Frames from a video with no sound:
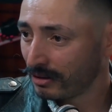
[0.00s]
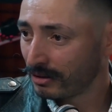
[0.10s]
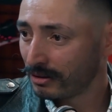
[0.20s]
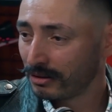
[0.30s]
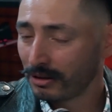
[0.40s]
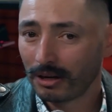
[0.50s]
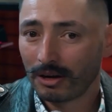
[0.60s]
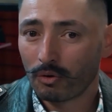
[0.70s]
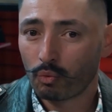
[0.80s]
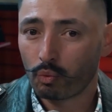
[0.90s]
You know,
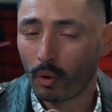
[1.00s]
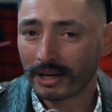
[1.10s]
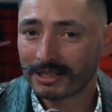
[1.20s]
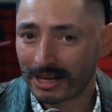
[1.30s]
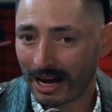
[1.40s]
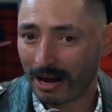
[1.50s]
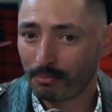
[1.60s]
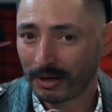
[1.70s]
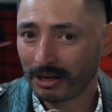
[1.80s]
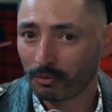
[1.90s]
what's
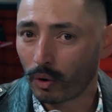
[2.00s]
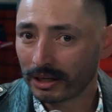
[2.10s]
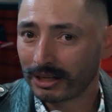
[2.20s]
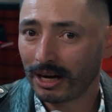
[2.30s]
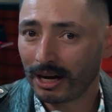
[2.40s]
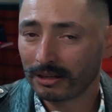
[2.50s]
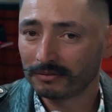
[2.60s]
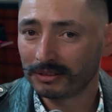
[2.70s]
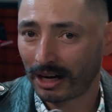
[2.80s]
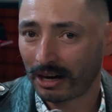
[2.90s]
happening? What kind
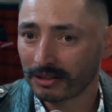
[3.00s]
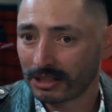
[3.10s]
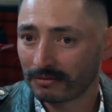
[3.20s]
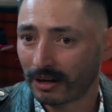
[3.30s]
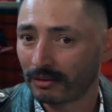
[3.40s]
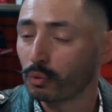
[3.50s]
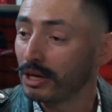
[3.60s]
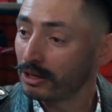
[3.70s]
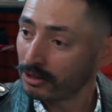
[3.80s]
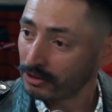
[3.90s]
of narrative are
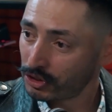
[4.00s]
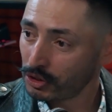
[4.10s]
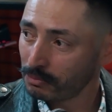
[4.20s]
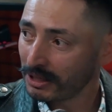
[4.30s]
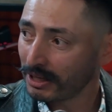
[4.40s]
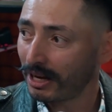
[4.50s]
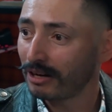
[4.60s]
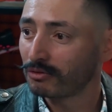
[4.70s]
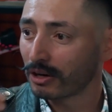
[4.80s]
we consuming and